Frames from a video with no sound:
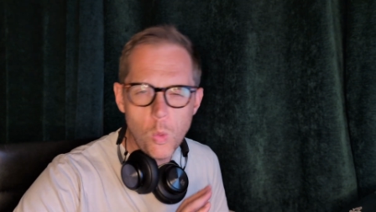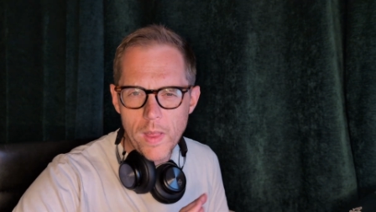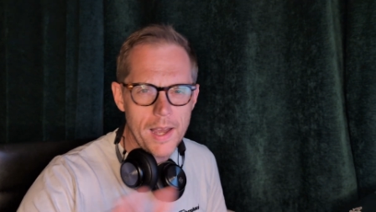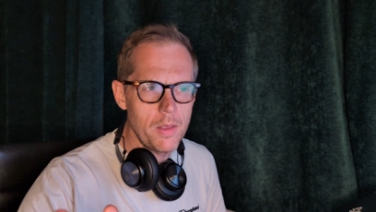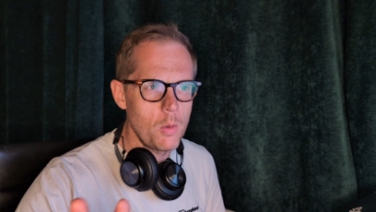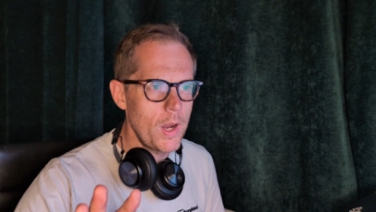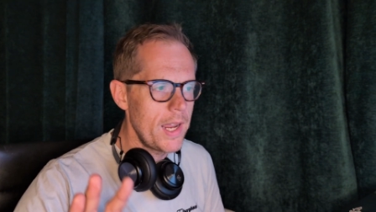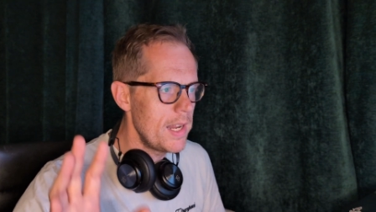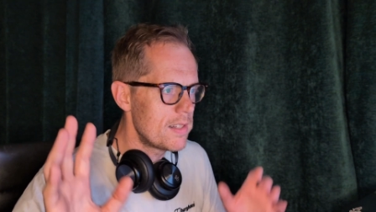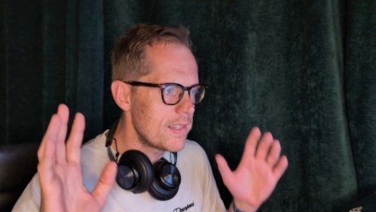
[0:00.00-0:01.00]
that out of the
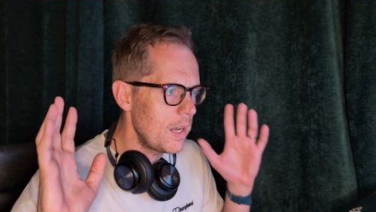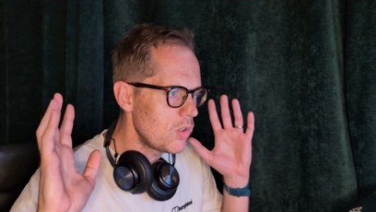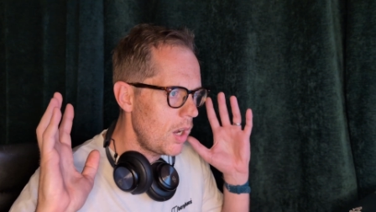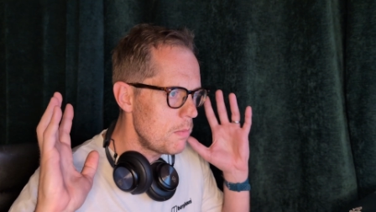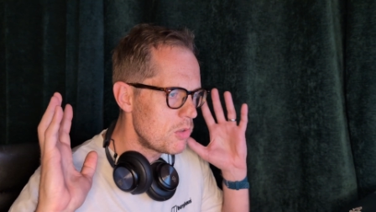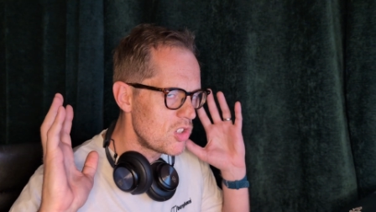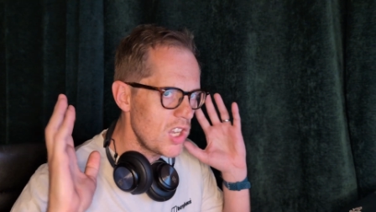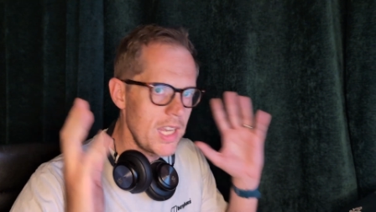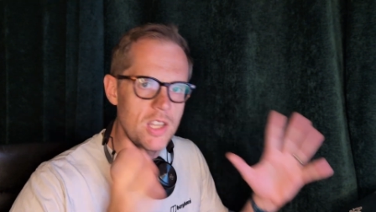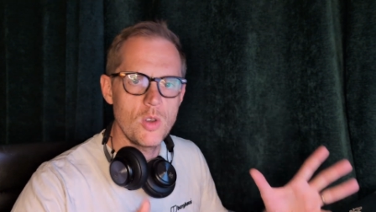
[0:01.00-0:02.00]
way, it's now time to
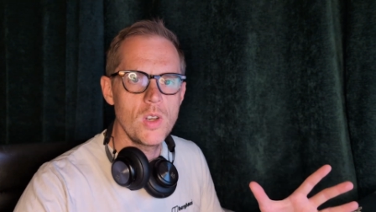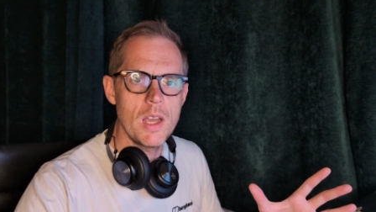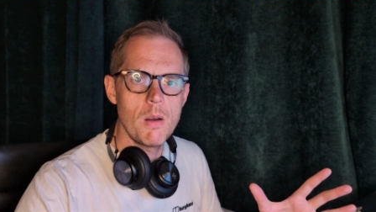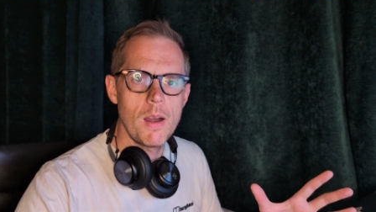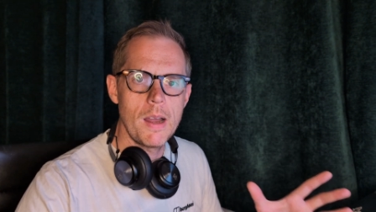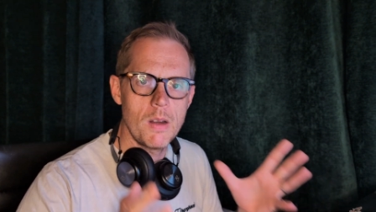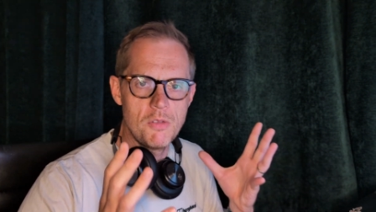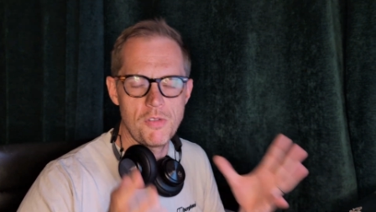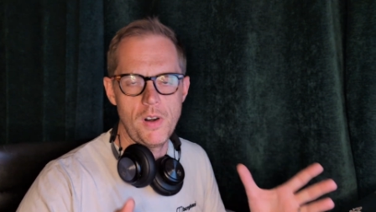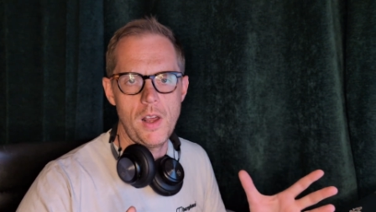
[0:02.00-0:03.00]
take your Neo out and fly